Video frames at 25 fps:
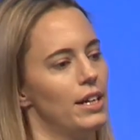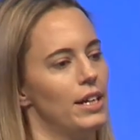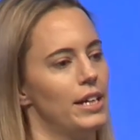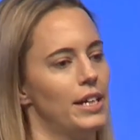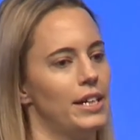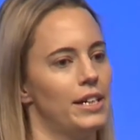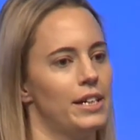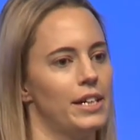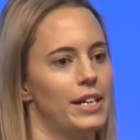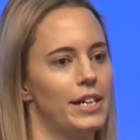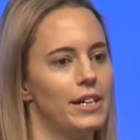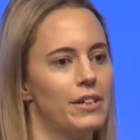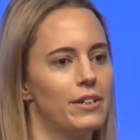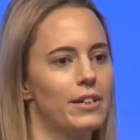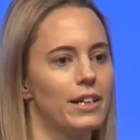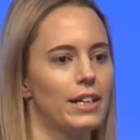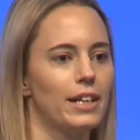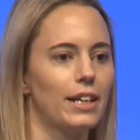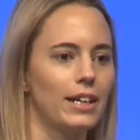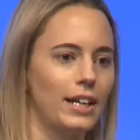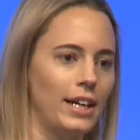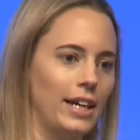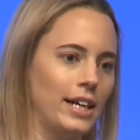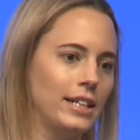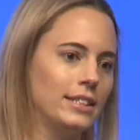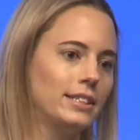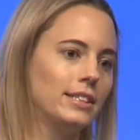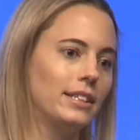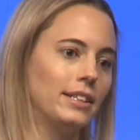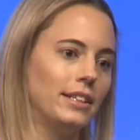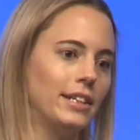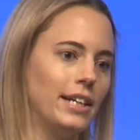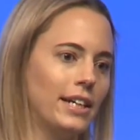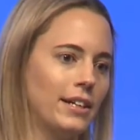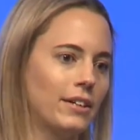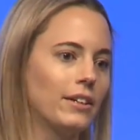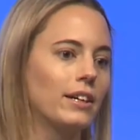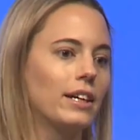in here a class and
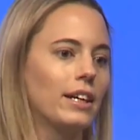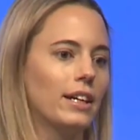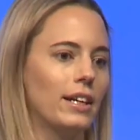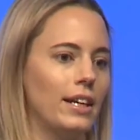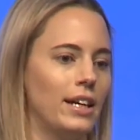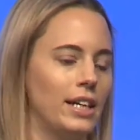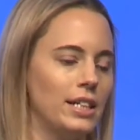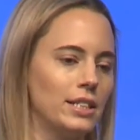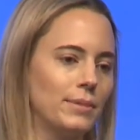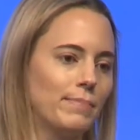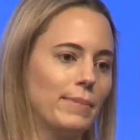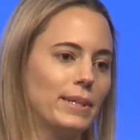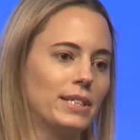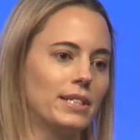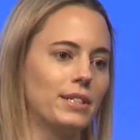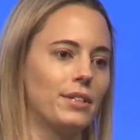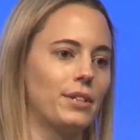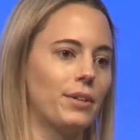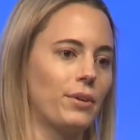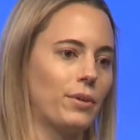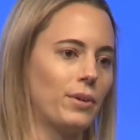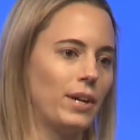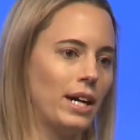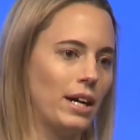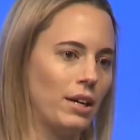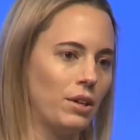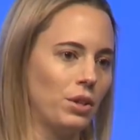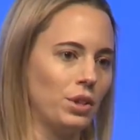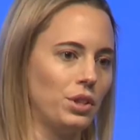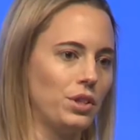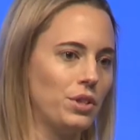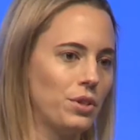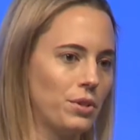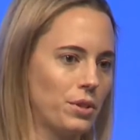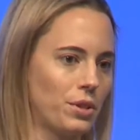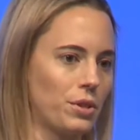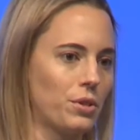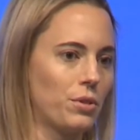there a class, but throughout
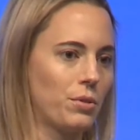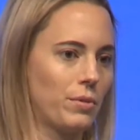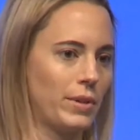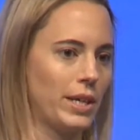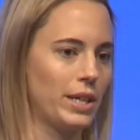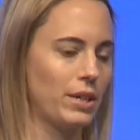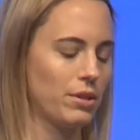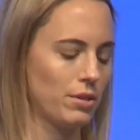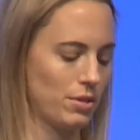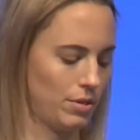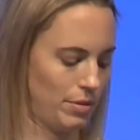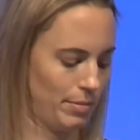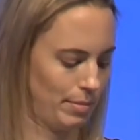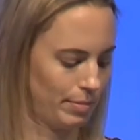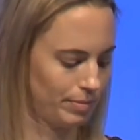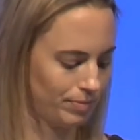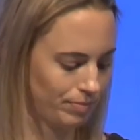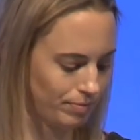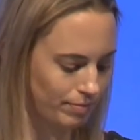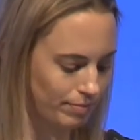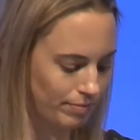your curriculum.